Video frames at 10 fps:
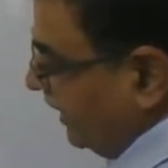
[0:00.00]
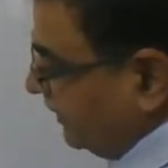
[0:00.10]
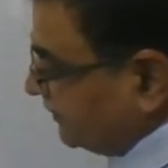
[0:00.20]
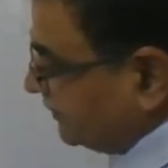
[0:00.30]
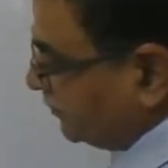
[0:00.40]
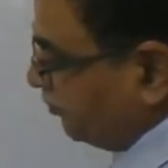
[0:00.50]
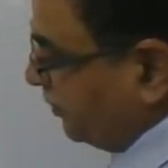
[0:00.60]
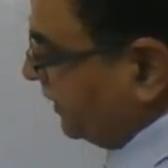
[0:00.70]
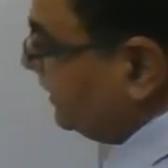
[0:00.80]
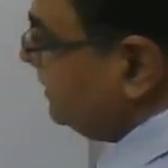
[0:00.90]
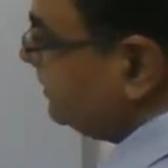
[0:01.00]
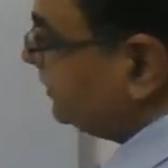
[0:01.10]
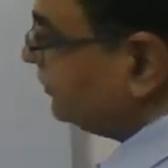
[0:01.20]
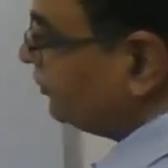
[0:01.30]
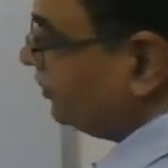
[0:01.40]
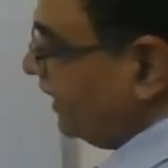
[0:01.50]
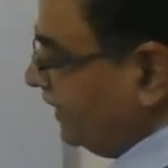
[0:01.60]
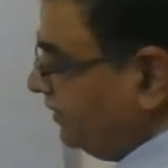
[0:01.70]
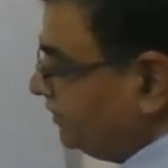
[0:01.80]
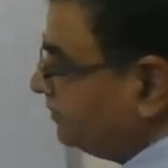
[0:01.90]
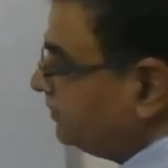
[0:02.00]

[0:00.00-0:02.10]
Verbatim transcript: X, P, then